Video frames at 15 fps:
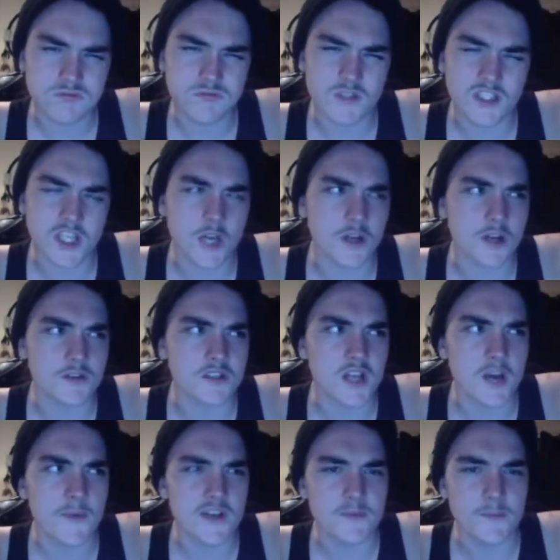Togo
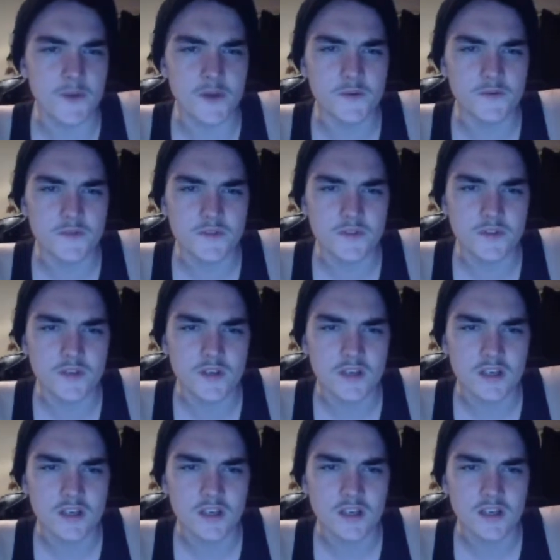Starburst baboons,
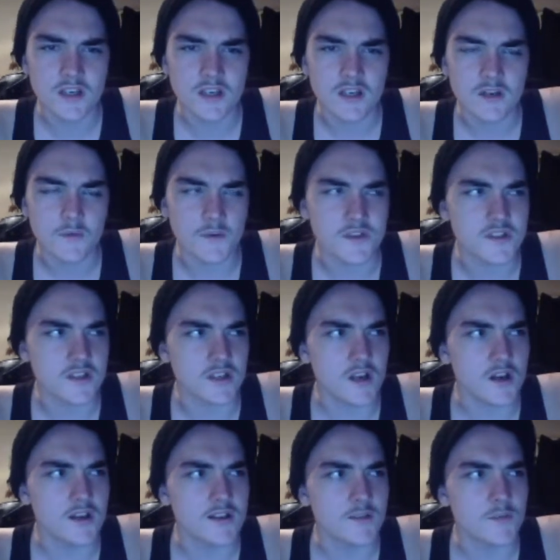which are
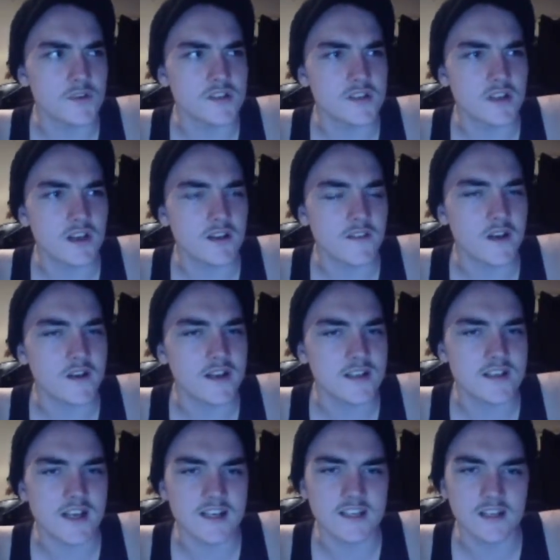they look
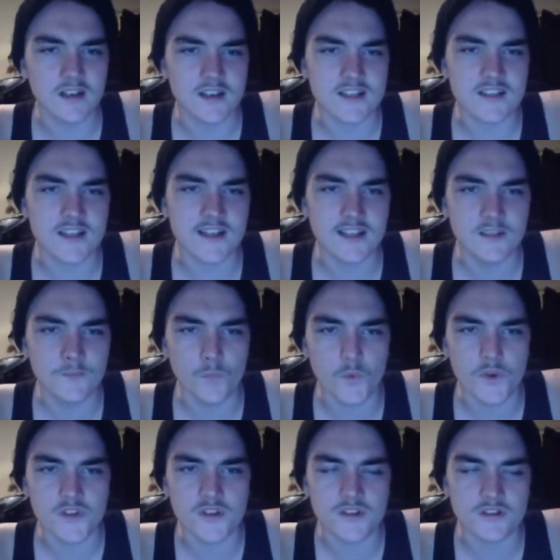exactly like Salem,
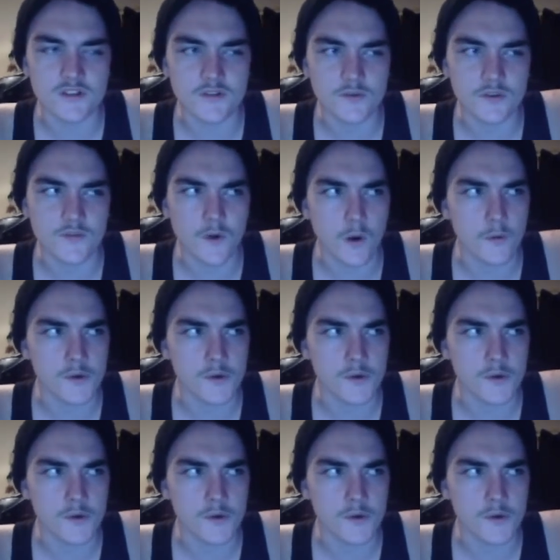which is the sort of